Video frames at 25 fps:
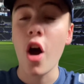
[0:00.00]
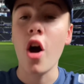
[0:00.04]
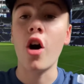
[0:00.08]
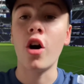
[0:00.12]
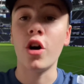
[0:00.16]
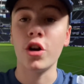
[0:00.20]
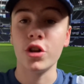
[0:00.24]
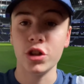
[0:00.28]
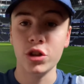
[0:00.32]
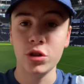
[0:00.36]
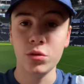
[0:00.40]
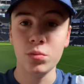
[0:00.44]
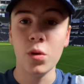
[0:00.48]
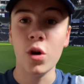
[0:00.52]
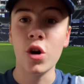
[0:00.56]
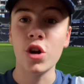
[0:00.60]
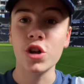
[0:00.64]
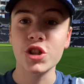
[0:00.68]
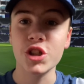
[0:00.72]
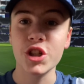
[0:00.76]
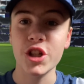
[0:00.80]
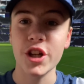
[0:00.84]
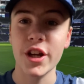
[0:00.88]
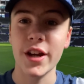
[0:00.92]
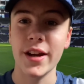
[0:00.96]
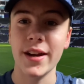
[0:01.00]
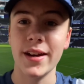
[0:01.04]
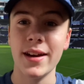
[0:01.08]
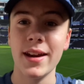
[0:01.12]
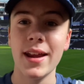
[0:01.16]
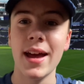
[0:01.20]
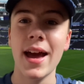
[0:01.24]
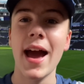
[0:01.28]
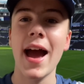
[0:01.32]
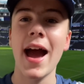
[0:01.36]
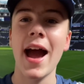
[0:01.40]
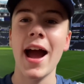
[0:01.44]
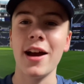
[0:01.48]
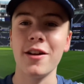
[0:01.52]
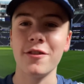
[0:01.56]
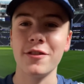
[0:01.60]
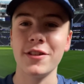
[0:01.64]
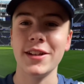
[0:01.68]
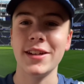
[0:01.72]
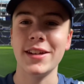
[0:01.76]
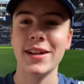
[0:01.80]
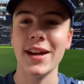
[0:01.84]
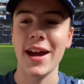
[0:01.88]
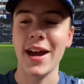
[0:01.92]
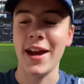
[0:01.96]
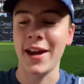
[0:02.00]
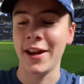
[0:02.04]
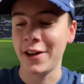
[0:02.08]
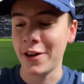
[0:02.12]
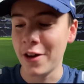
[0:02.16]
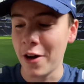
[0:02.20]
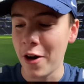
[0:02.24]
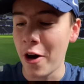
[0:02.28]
Are you watching Harry Kane?